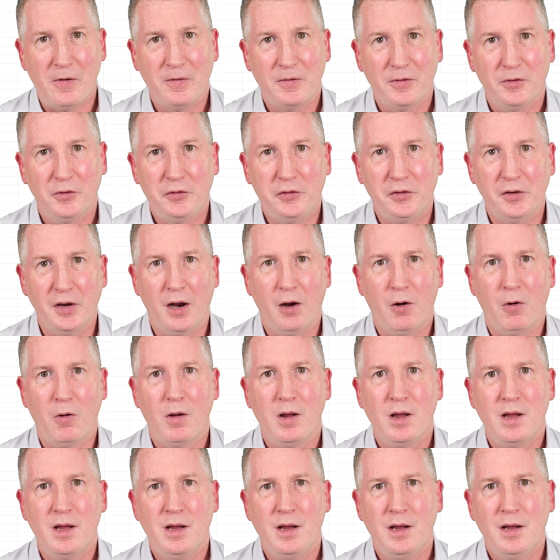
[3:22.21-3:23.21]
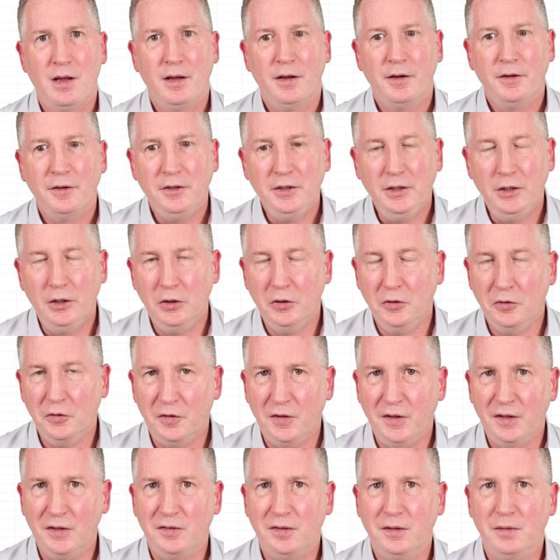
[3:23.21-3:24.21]
So use
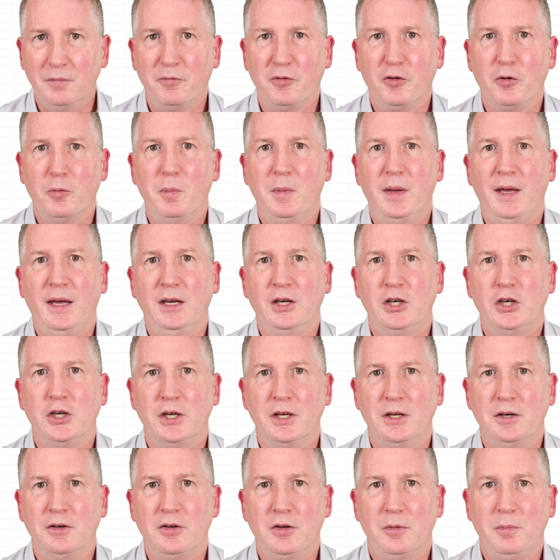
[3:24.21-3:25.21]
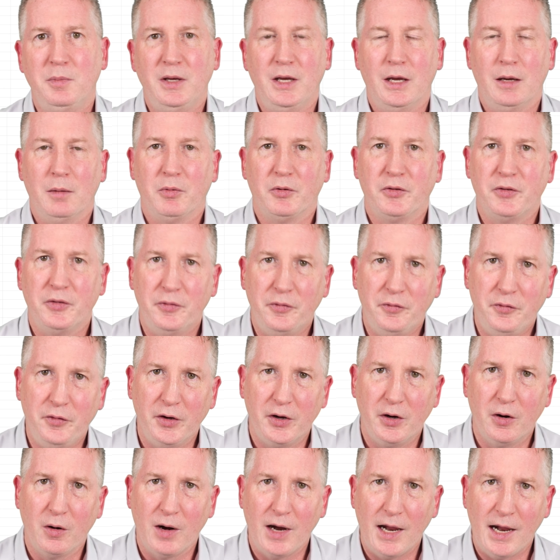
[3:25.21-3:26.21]
this information to be able to
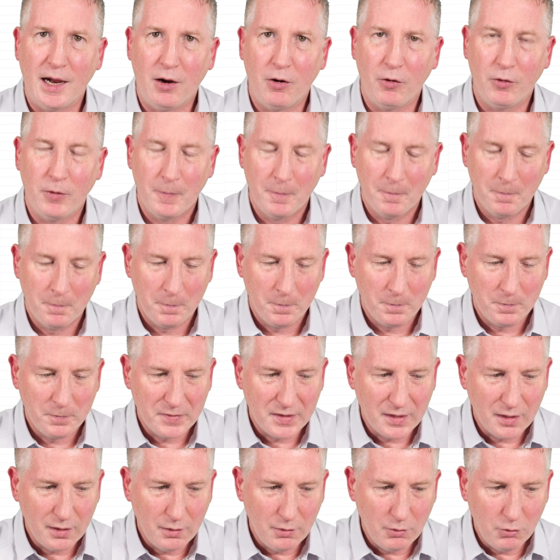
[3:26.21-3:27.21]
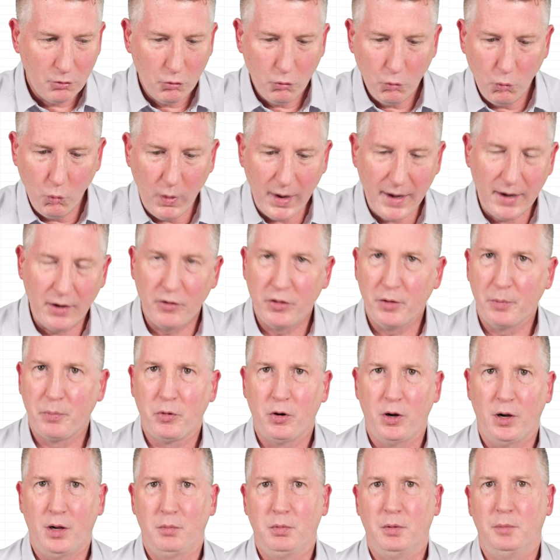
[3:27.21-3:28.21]
figure out where the
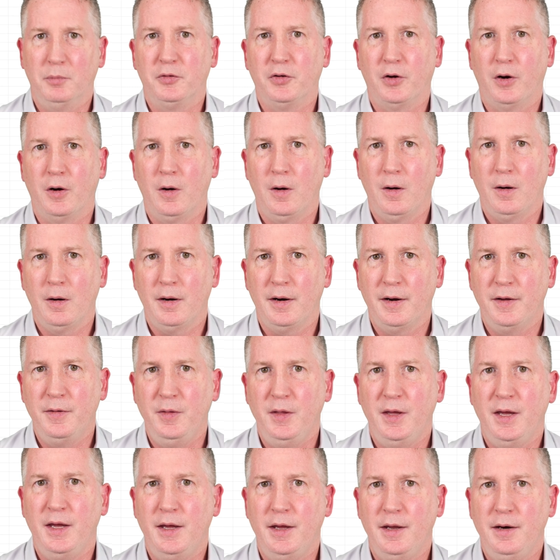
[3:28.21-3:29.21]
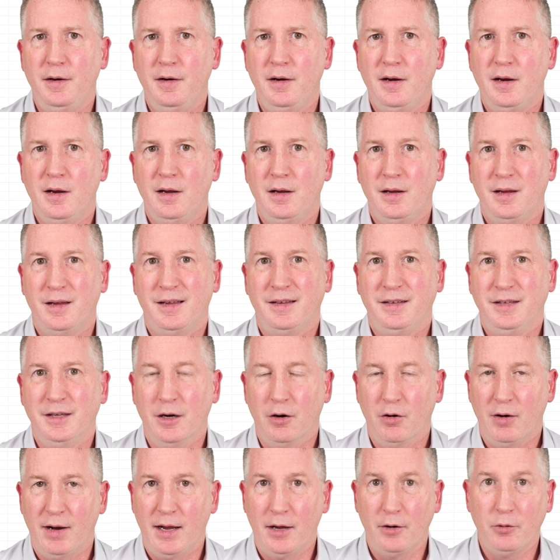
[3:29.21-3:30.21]
problems are, and then, you know,
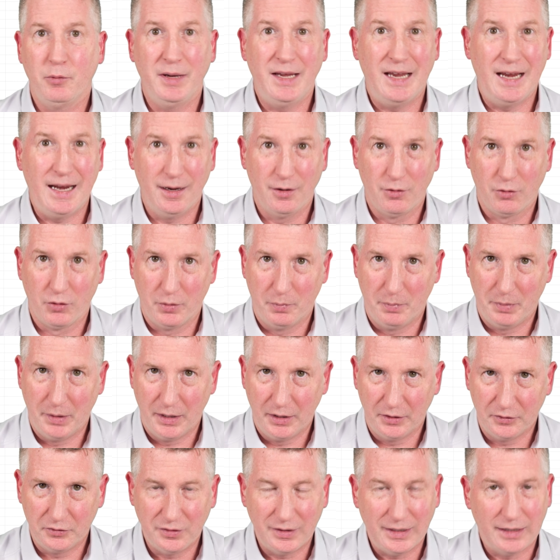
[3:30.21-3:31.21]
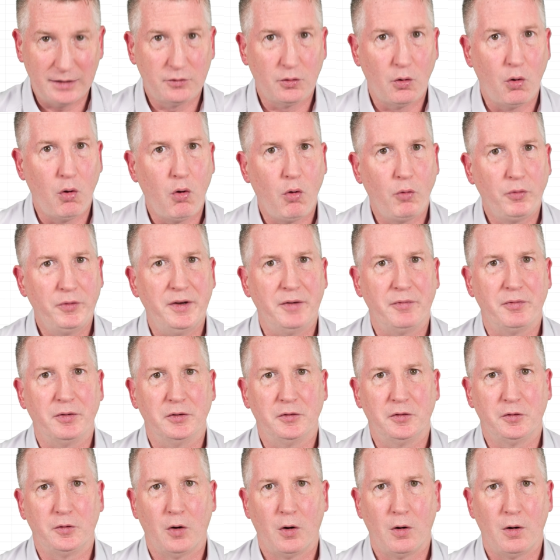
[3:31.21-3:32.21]
how do we handle the bugs? That's a whole different
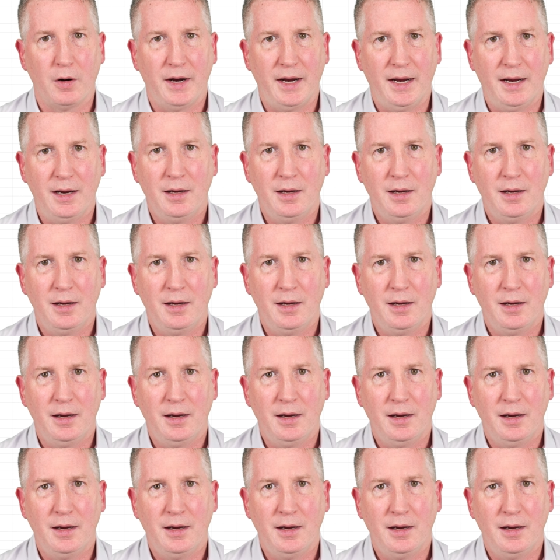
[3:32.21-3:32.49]
story.